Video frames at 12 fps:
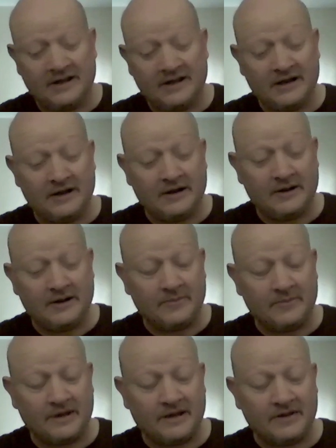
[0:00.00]

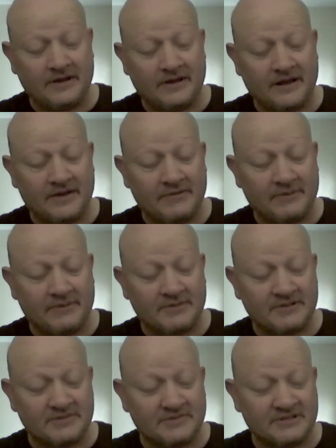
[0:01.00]
and they're up
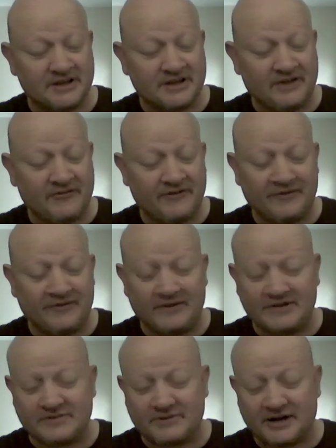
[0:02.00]
to some stuff, if they
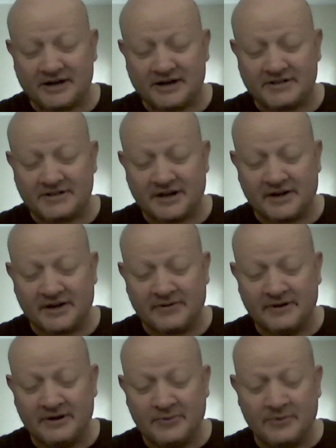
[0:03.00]
just want to let us know,
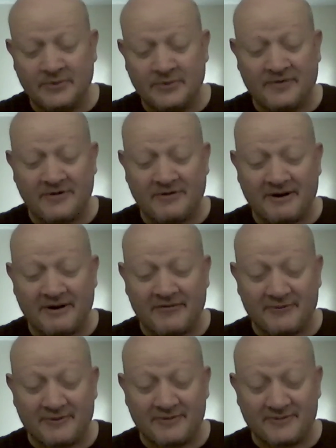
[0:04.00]
we'd be very
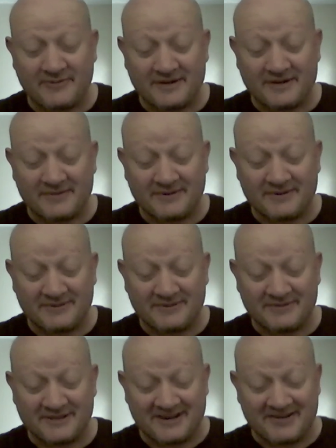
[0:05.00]
grateful, wouldn't we? Wouldn't
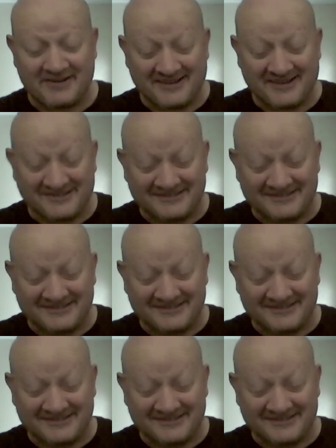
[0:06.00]
we, Jerry?